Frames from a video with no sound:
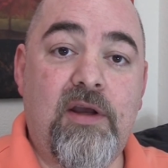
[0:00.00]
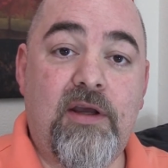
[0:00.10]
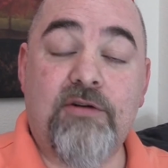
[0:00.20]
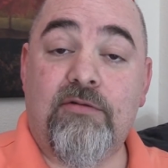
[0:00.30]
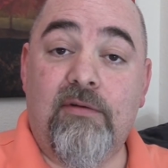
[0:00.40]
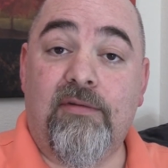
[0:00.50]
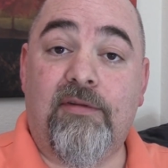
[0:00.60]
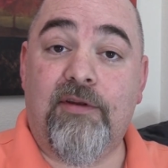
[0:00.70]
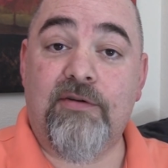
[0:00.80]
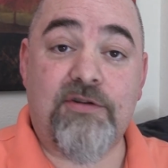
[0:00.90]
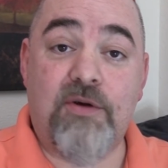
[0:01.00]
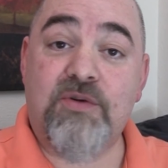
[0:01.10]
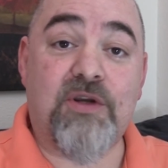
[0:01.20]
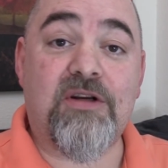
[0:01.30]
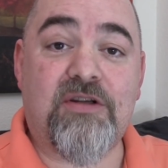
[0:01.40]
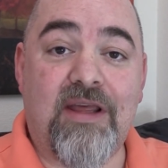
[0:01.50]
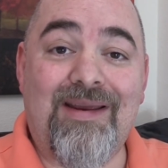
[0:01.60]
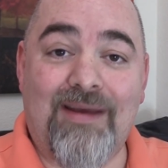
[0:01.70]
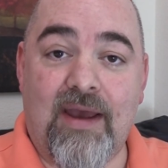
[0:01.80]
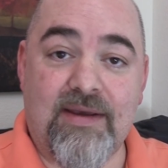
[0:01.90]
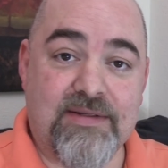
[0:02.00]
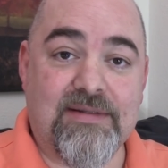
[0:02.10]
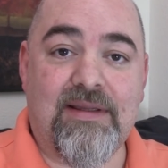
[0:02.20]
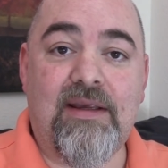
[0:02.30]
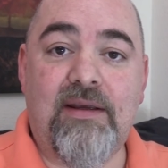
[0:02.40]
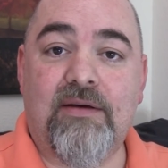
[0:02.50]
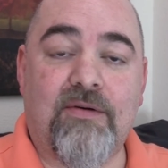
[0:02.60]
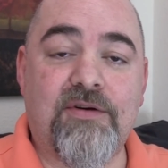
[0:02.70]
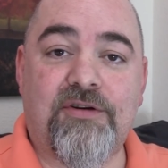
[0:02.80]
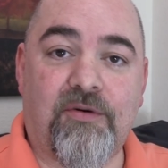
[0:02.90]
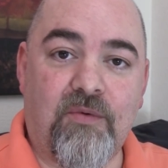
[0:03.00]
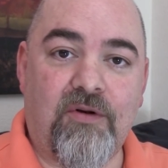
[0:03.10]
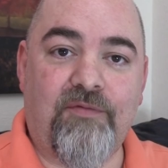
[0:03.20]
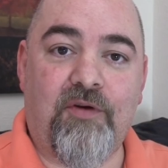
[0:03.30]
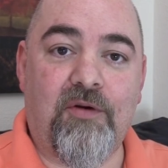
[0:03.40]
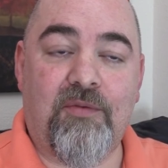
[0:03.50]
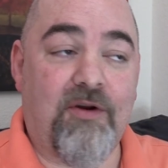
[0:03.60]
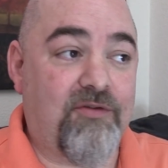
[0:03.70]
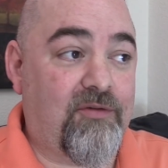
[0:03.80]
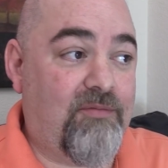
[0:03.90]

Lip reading: In truth, there's no such thing as the Christian worldview. There's